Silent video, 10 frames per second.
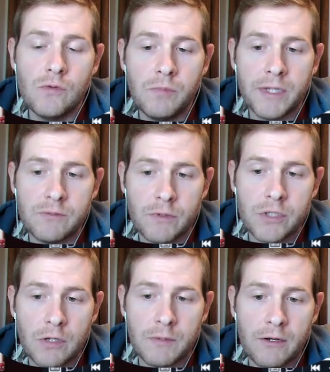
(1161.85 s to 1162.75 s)
place 1
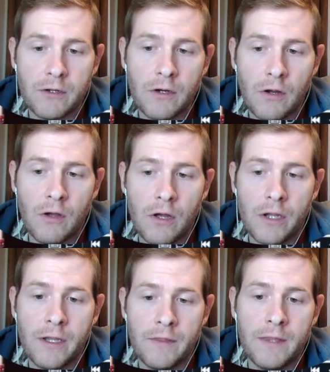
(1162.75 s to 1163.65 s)
charm counter
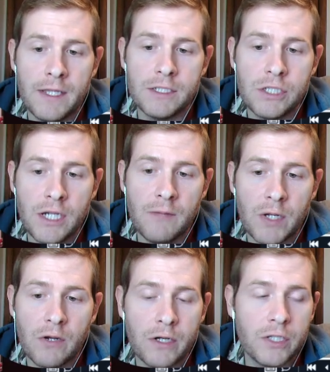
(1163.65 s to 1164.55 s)
on the enchantment
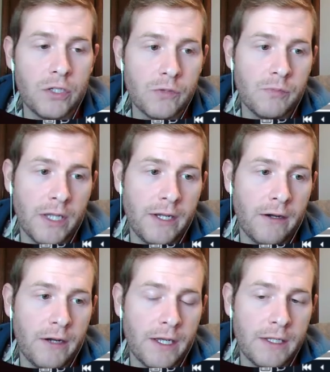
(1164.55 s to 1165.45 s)
card in your play
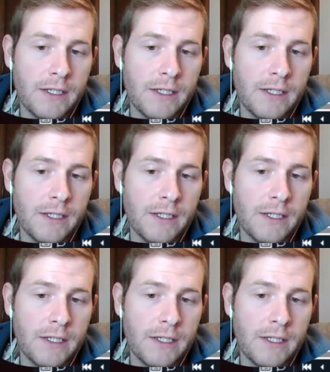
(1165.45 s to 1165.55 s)
area.